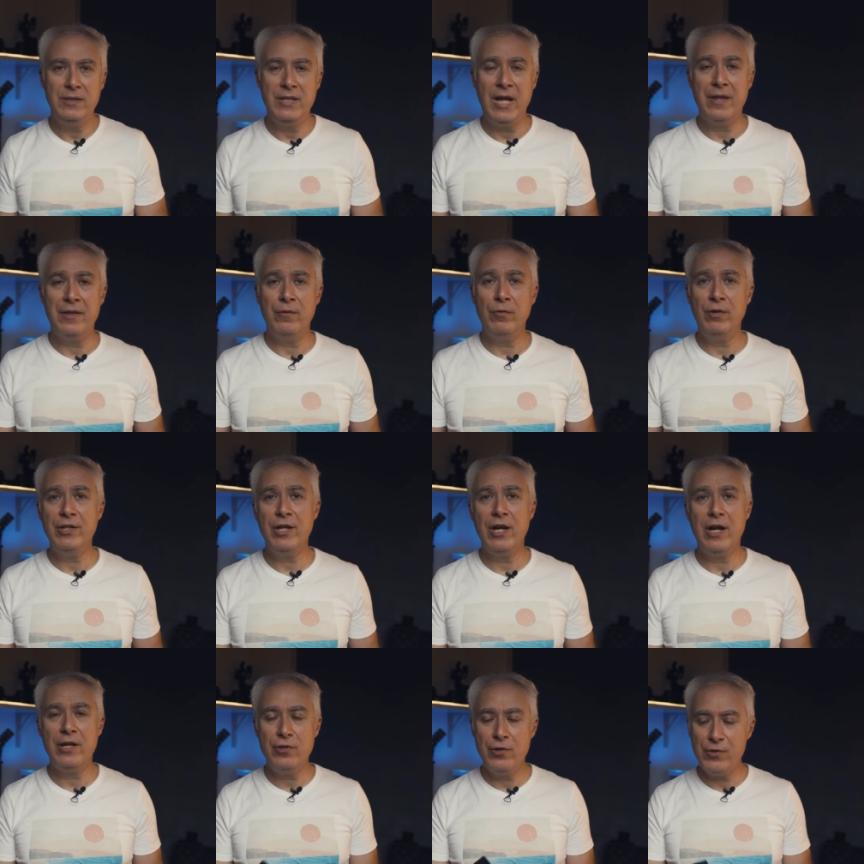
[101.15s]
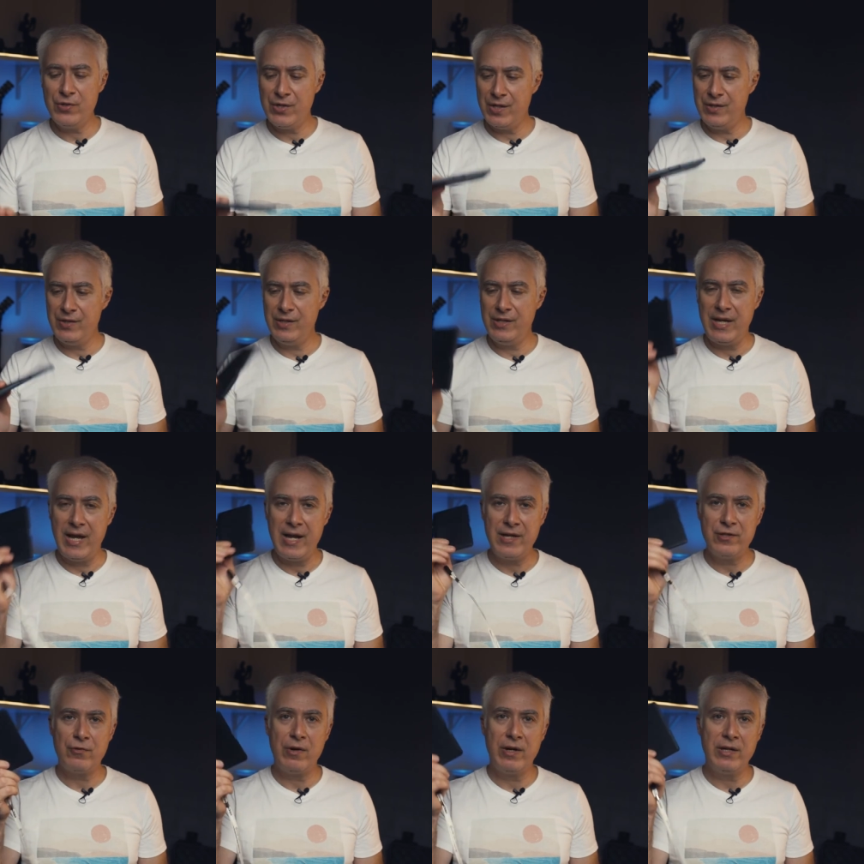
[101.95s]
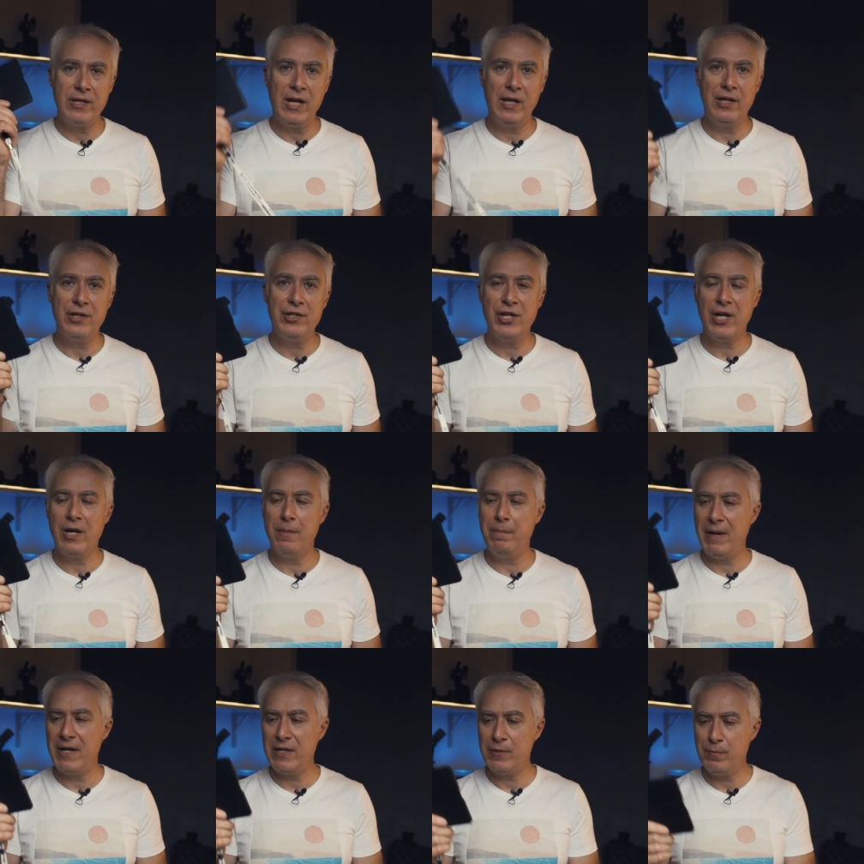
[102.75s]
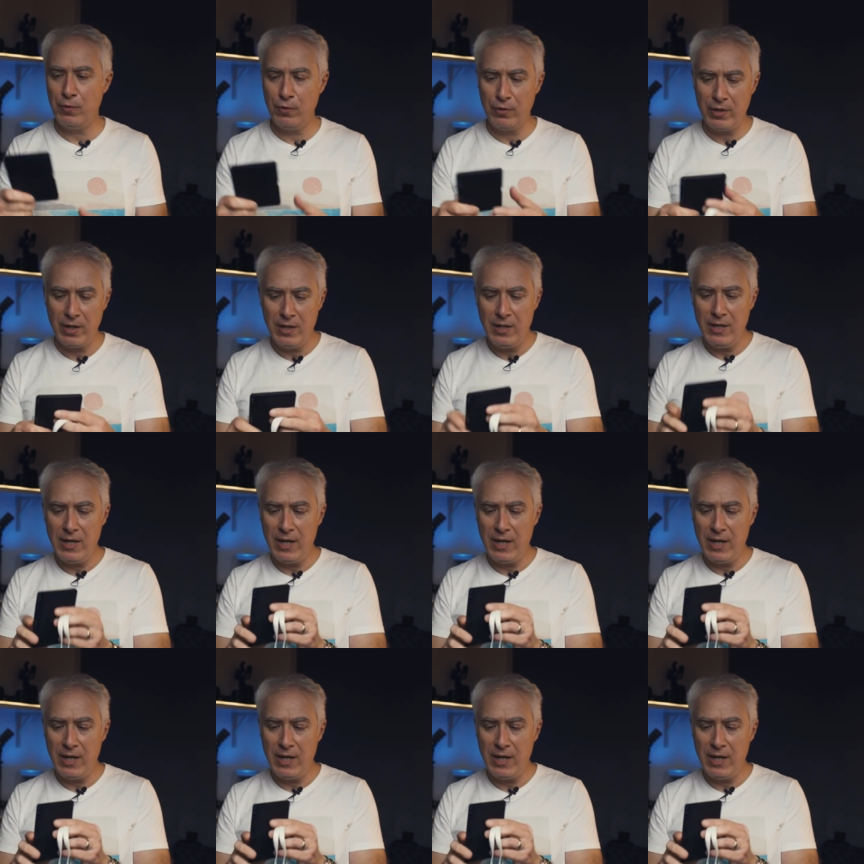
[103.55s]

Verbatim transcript: Now, the one that I use is the X-Rite ColorChecker Passport.